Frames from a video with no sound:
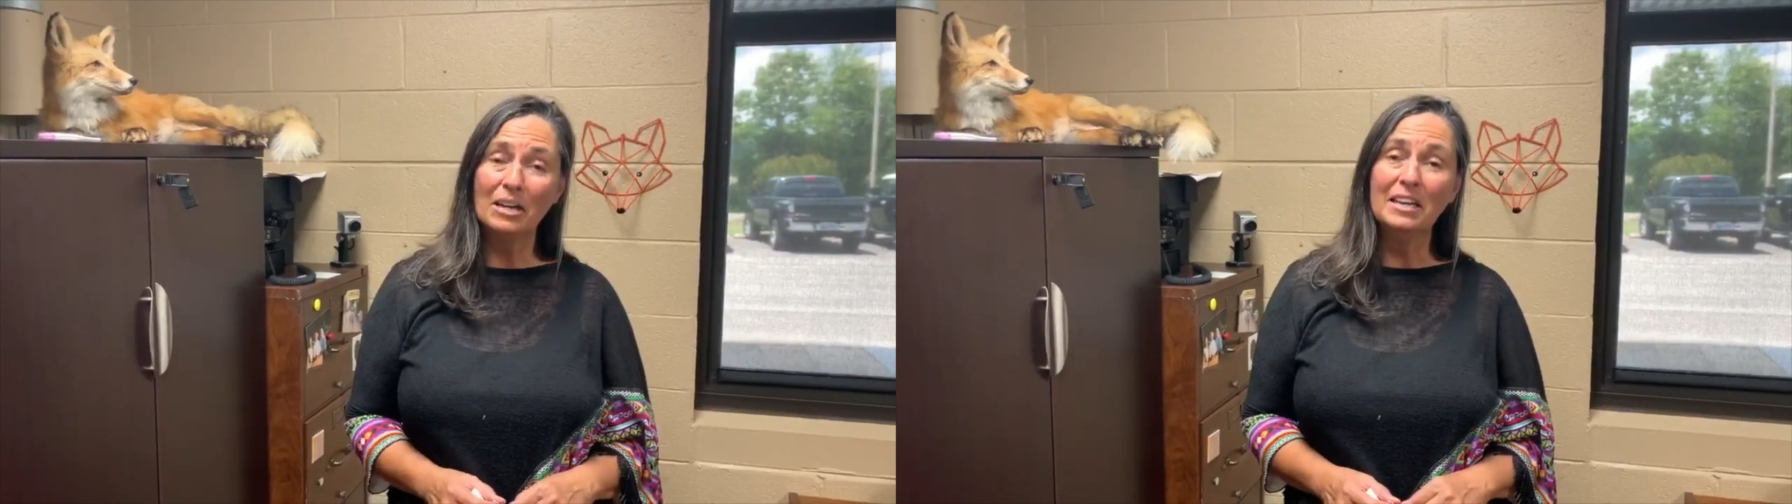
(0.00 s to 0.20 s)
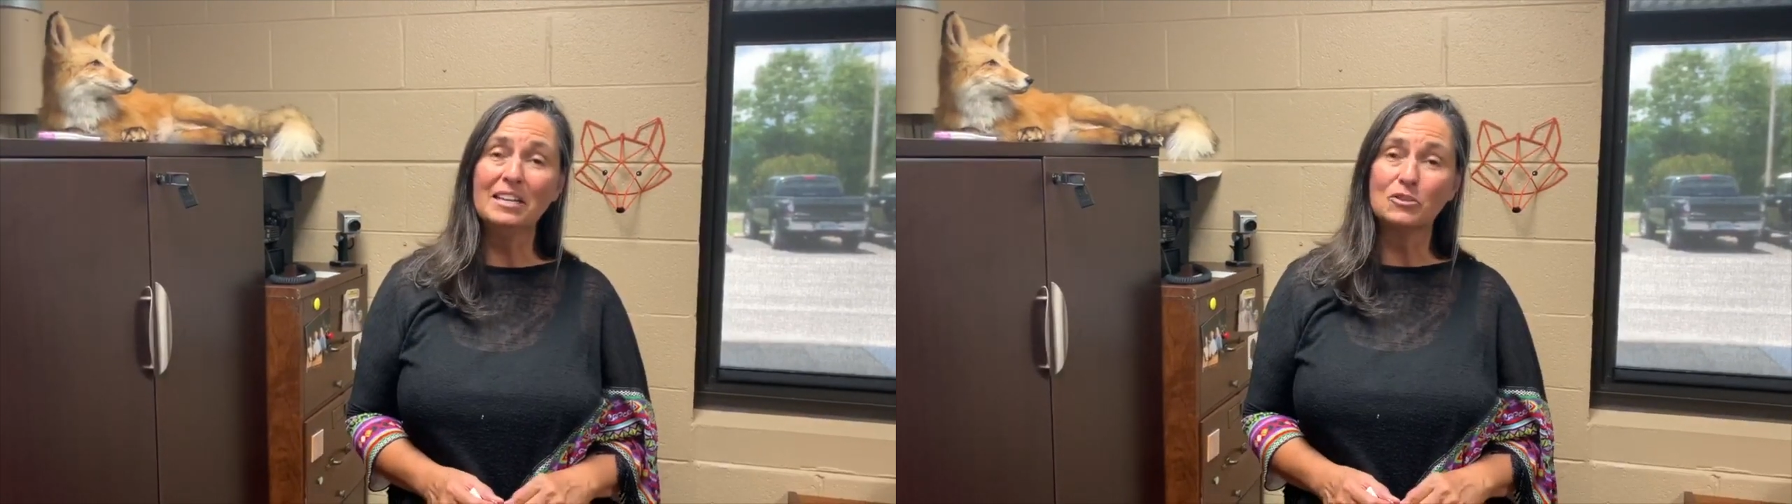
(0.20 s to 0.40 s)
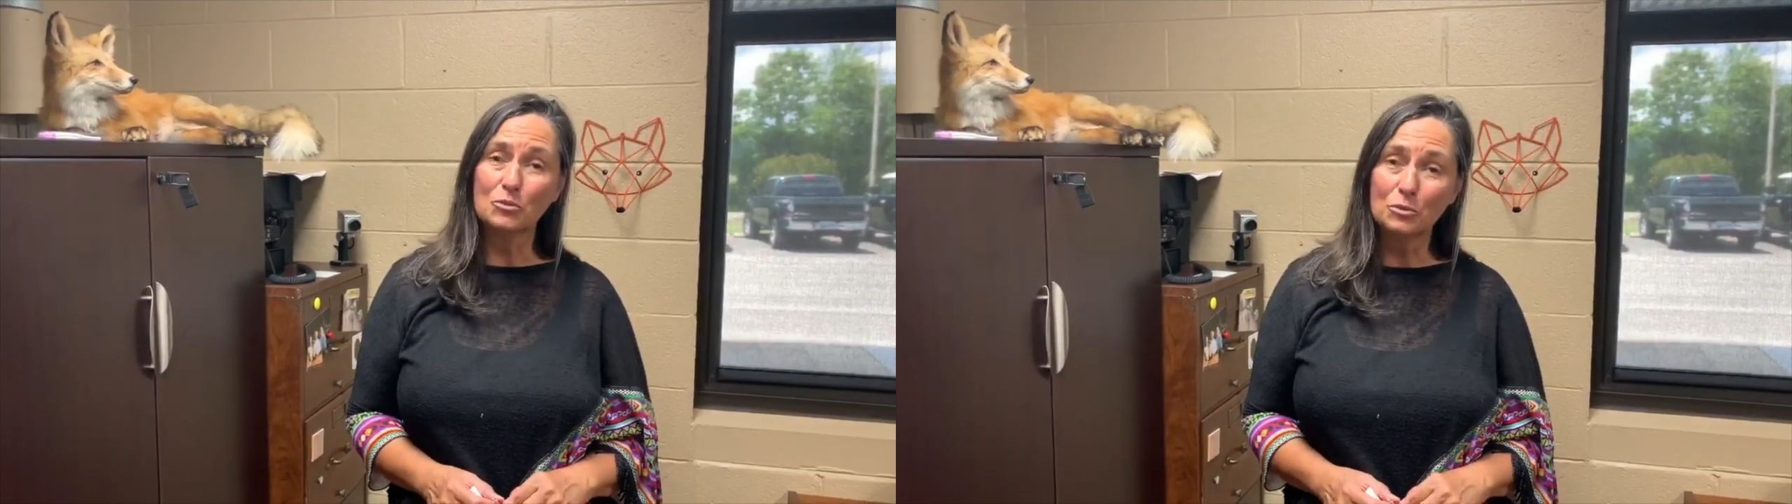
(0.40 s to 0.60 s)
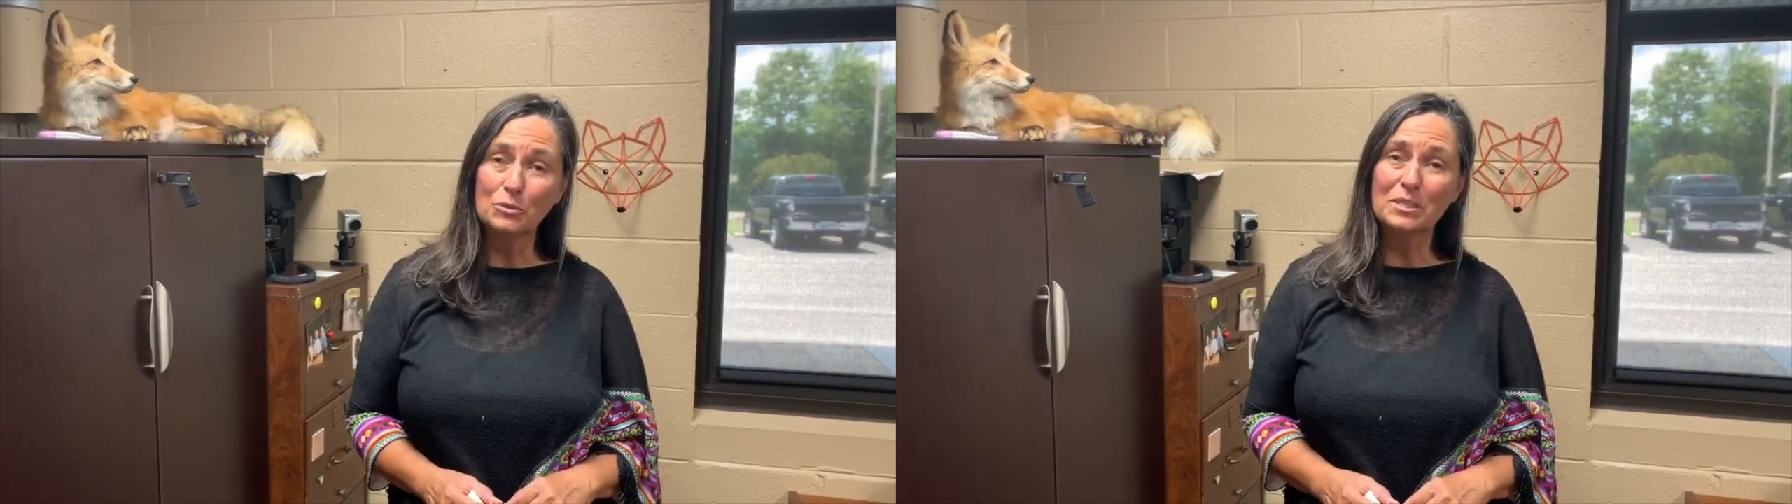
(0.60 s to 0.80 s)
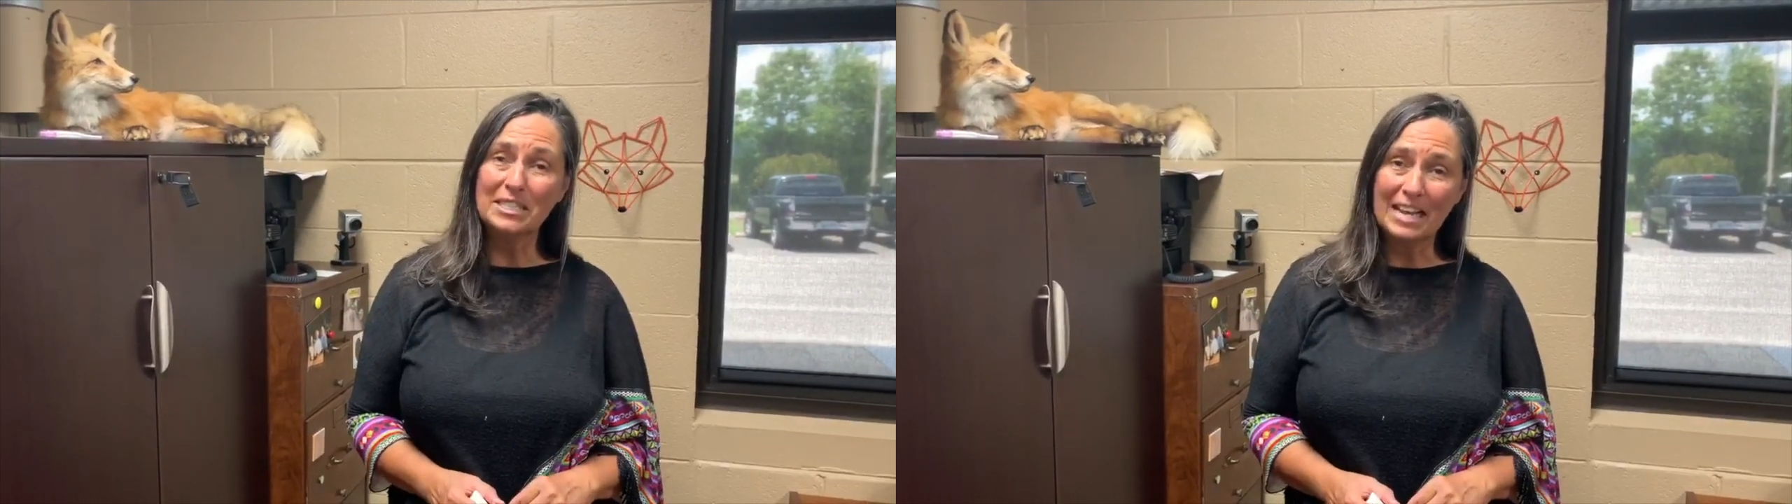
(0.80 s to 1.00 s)
and it's
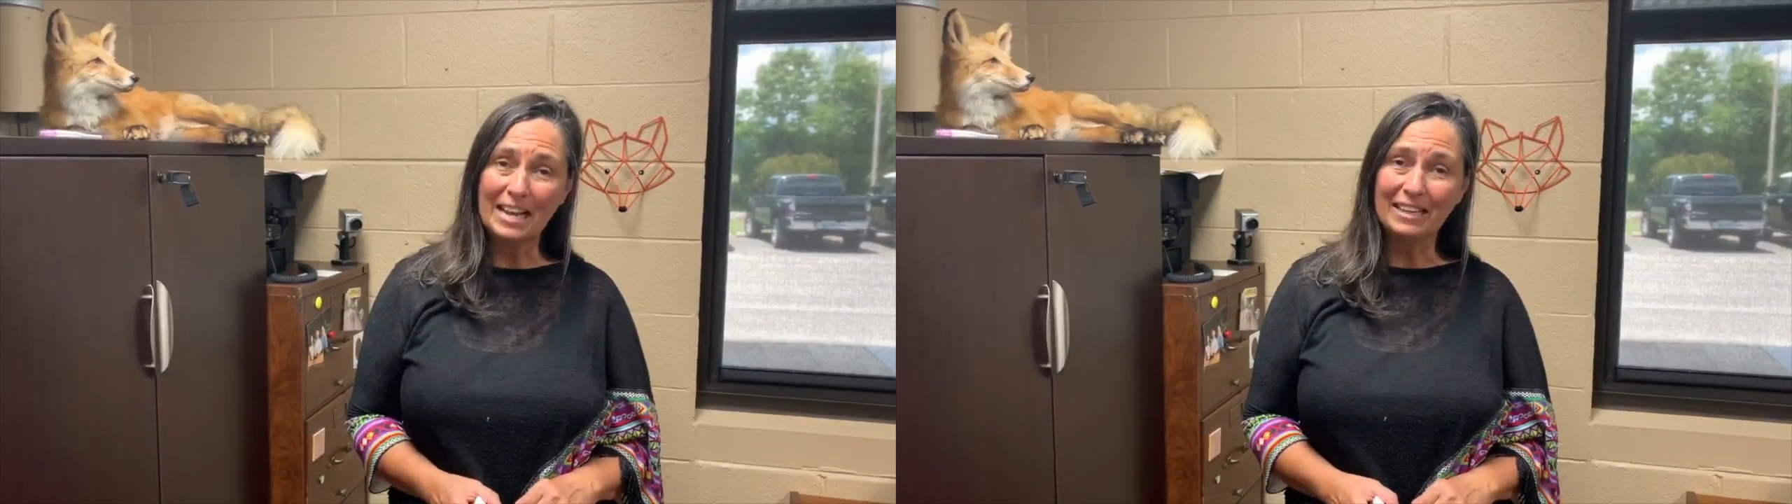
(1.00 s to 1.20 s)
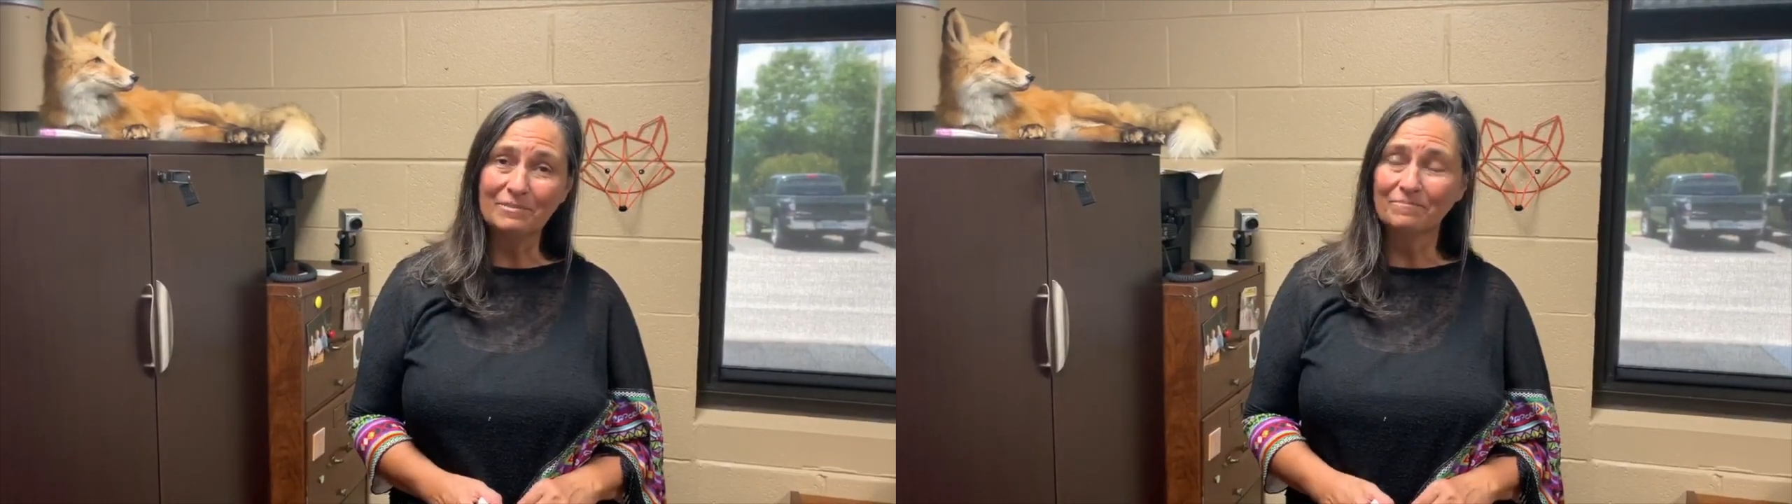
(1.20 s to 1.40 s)
true today.